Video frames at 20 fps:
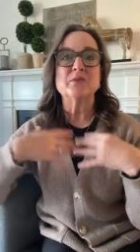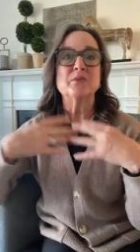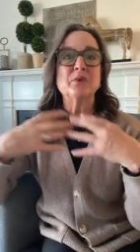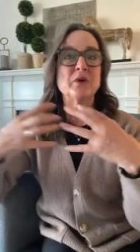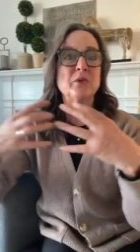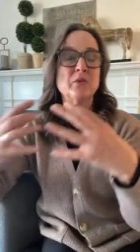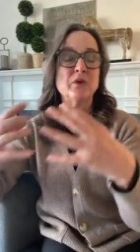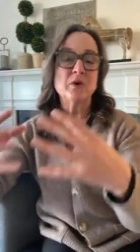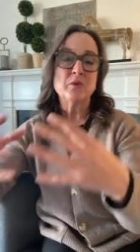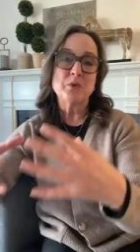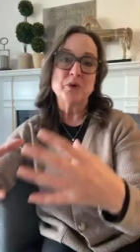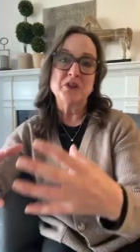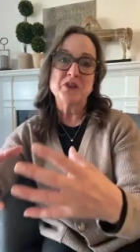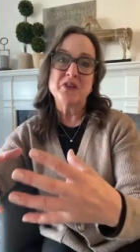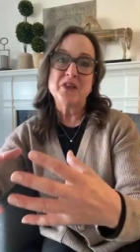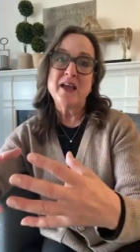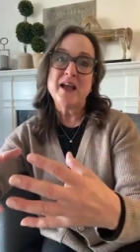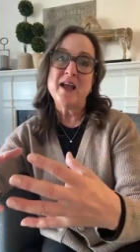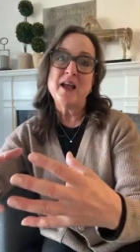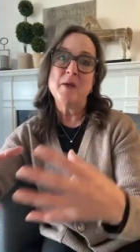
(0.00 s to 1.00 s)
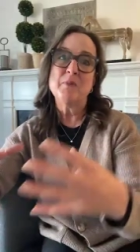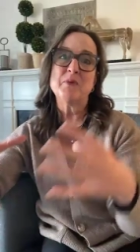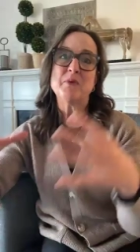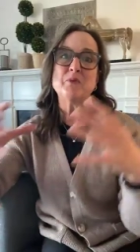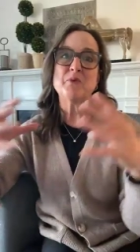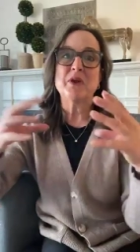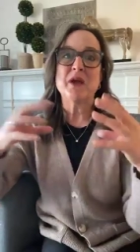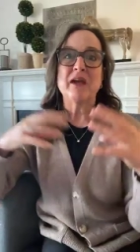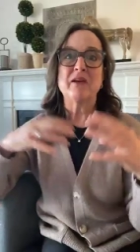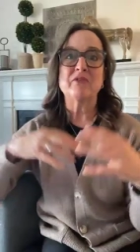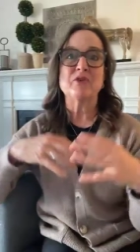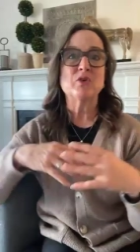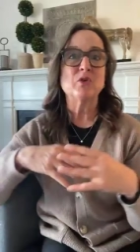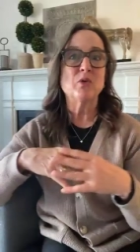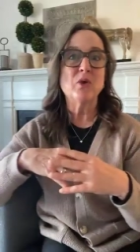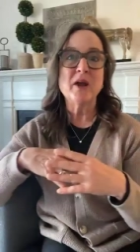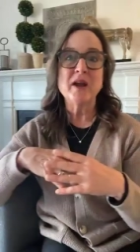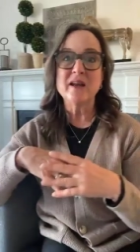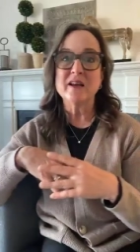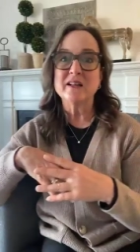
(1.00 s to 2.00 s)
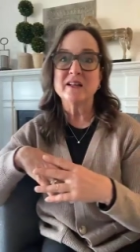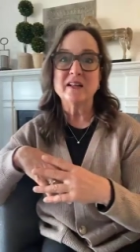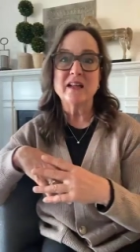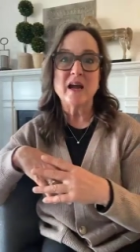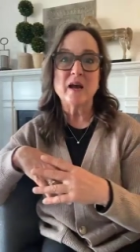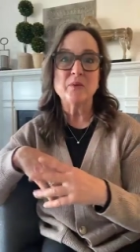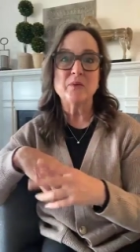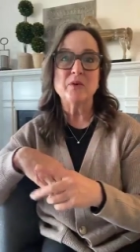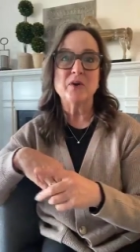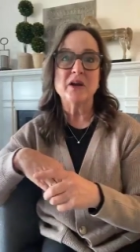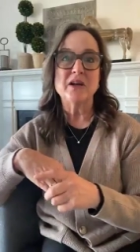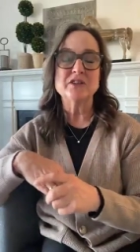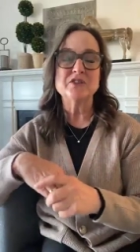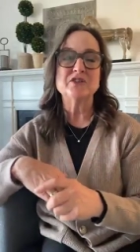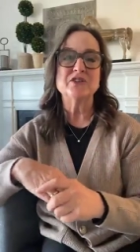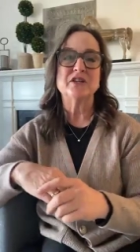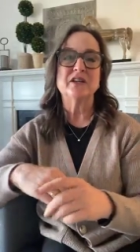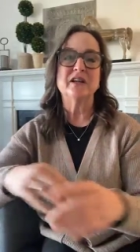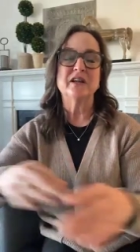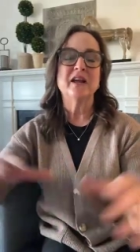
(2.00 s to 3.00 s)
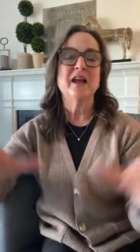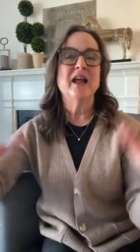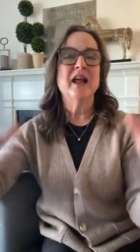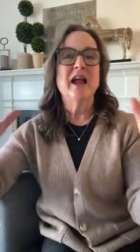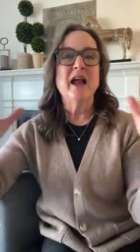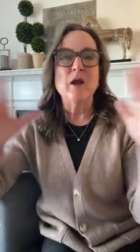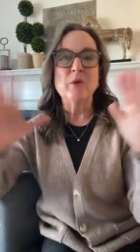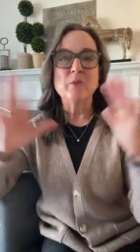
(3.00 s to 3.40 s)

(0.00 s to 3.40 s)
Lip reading: and we work with them, and we have great collaboration,